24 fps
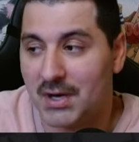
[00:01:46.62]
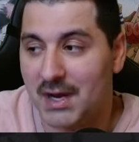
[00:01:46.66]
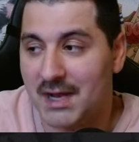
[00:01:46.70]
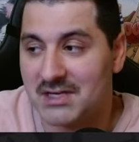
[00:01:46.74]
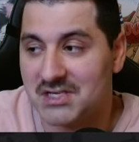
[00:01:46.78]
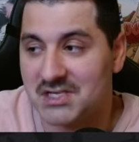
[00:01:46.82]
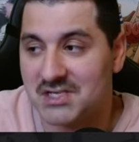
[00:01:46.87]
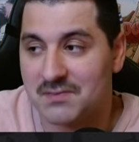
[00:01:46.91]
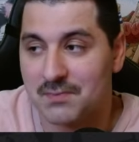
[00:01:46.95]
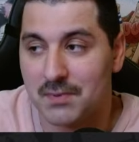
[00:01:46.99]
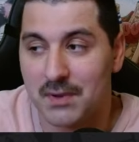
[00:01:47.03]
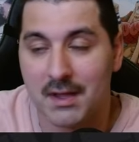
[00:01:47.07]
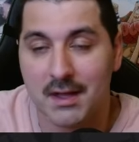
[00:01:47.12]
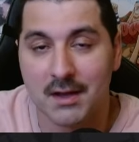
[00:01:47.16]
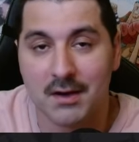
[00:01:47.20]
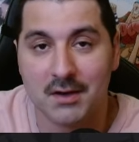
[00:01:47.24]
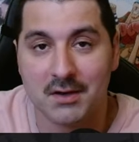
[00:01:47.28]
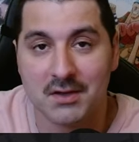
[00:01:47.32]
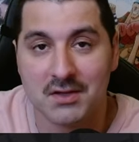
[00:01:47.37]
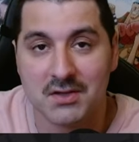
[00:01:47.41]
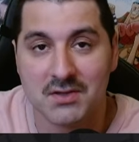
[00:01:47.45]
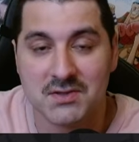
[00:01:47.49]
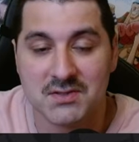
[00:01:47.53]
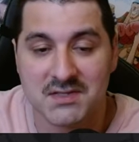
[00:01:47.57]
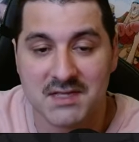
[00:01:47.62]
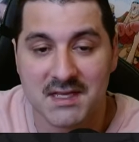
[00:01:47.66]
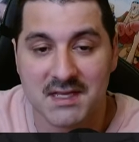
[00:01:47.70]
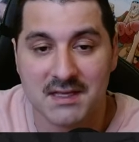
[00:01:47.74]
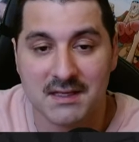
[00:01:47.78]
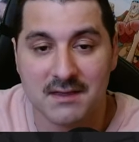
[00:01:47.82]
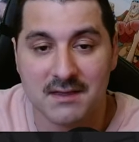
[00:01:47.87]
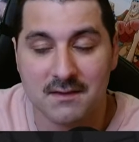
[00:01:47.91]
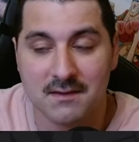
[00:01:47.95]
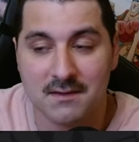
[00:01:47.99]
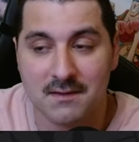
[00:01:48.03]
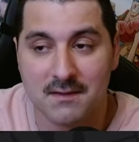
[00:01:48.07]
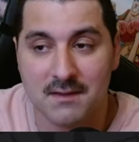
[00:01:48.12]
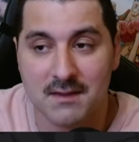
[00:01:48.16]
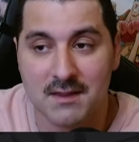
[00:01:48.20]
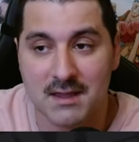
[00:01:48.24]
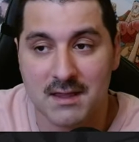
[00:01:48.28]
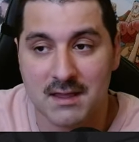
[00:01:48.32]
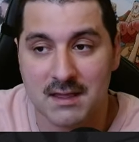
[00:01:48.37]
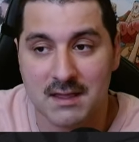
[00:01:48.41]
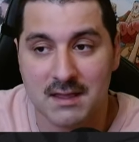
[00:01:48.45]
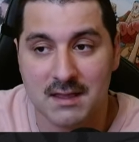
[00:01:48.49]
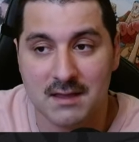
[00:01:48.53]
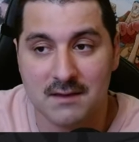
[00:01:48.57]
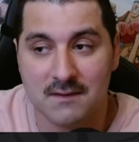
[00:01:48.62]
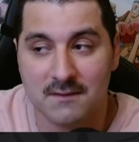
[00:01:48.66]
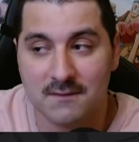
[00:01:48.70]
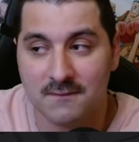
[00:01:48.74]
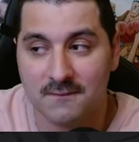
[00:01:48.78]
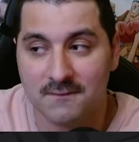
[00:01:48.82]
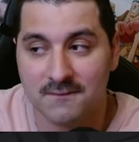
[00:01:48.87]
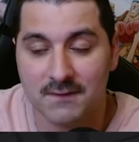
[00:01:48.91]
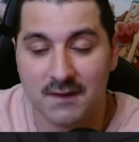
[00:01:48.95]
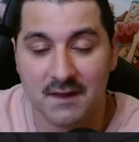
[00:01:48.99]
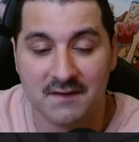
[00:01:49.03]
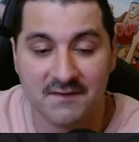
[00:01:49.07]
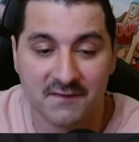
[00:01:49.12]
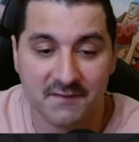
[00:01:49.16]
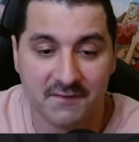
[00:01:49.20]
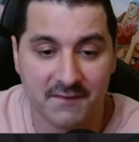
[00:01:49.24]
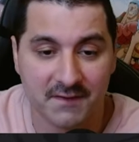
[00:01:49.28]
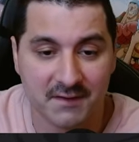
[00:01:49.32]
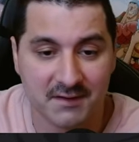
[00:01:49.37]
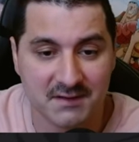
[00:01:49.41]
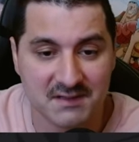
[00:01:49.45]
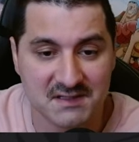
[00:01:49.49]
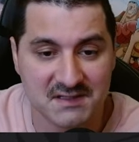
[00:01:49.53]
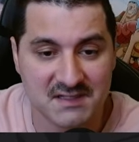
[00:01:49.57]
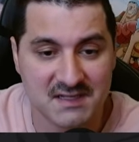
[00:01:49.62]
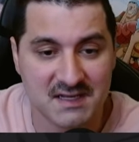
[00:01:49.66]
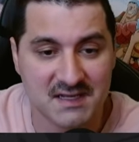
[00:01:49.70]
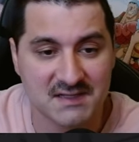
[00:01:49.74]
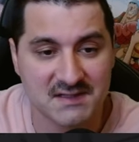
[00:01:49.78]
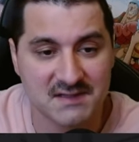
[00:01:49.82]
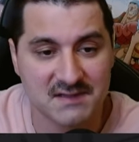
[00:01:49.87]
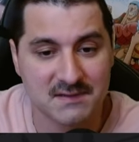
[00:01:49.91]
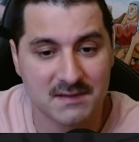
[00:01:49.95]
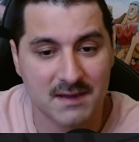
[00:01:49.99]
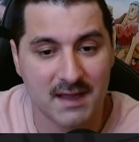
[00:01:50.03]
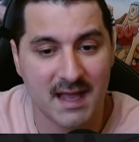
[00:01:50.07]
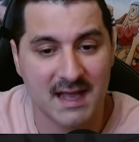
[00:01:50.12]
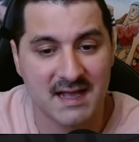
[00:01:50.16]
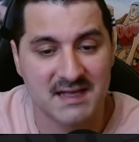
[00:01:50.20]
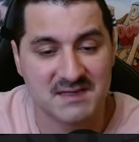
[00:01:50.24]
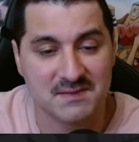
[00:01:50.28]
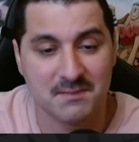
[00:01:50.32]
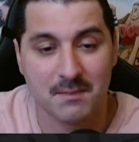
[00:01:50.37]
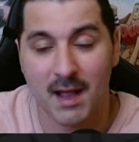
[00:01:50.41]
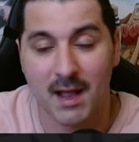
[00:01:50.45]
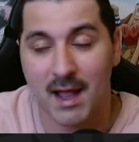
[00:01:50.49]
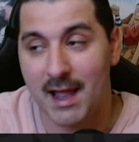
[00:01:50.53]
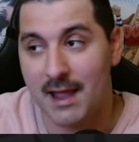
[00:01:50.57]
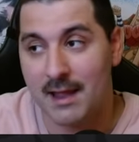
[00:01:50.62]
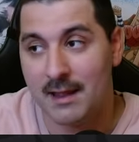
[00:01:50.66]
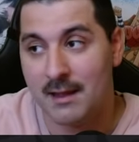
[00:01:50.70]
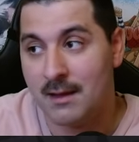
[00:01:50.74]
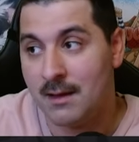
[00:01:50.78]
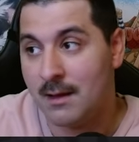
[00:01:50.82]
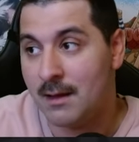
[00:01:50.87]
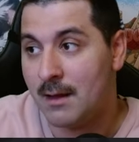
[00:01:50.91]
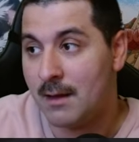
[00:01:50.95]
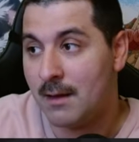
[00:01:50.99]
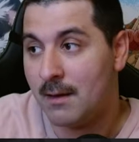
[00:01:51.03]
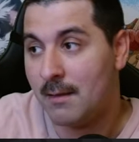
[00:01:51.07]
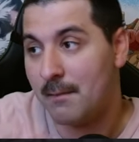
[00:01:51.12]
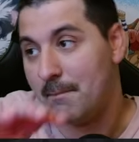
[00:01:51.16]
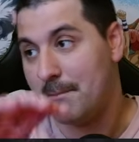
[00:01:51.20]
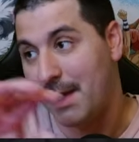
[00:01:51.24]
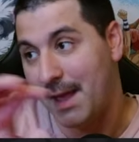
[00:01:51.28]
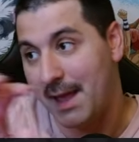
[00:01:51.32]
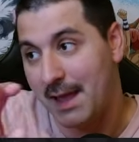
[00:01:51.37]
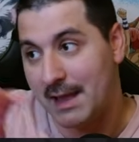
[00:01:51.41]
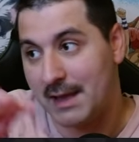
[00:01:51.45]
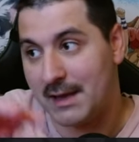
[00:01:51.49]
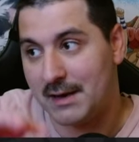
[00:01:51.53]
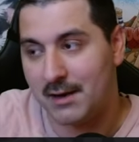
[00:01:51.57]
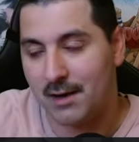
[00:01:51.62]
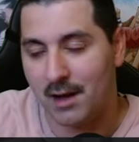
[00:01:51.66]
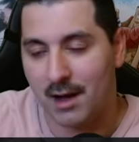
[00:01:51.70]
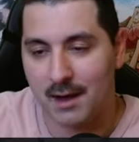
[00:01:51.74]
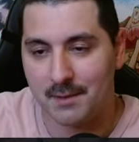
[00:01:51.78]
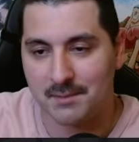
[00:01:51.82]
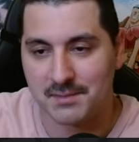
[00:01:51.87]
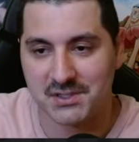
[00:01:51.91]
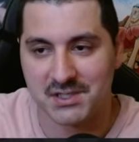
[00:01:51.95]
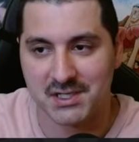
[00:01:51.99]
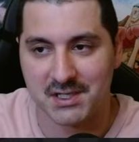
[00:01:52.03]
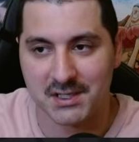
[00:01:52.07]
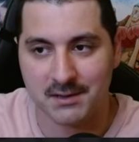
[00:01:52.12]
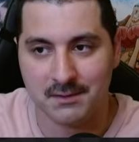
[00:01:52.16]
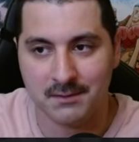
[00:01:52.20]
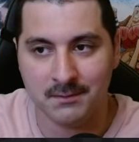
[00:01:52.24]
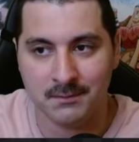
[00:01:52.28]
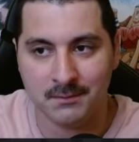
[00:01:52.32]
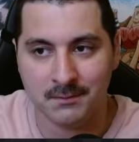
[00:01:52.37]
I just plan on using the Fluff of Fearlessness as my paid option.